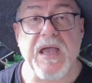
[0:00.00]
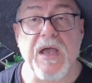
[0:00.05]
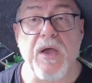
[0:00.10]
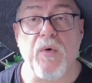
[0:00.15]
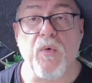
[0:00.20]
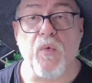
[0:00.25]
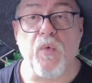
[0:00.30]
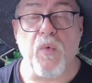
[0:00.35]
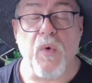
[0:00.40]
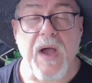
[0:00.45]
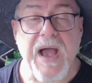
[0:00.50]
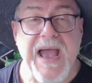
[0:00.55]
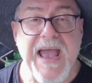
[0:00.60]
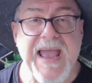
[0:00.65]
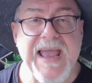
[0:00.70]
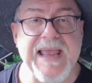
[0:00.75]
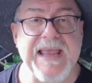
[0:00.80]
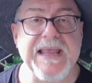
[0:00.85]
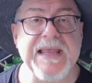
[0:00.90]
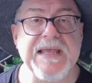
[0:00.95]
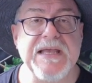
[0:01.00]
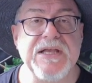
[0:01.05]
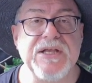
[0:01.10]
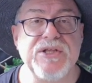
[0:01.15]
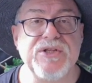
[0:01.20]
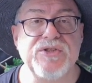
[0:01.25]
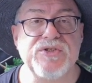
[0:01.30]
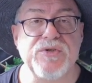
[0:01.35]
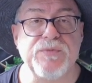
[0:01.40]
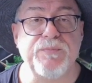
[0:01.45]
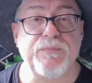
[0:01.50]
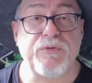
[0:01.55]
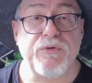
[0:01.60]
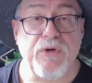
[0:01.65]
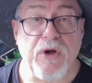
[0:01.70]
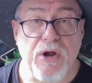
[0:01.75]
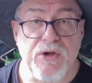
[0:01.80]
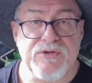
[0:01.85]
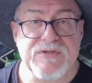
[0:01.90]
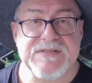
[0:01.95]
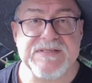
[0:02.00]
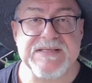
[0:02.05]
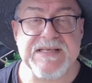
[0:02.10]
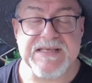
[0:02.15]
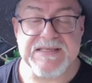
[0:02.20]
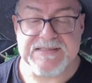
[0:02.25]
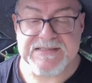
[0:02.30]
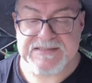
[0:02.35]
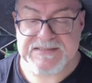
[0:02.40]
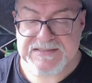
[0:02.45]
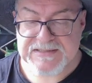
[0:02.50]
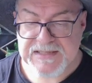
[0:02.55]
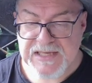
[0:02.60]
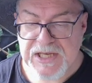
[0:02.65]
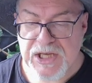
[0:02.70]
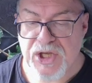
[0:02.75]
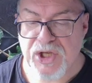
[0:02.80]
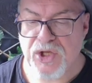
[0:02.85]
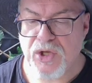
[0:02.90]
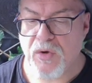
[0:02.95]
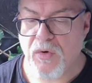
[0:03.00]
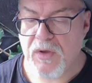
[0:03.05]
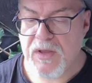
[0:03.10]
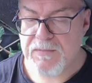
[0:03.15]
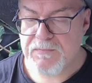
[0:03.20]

a way to process your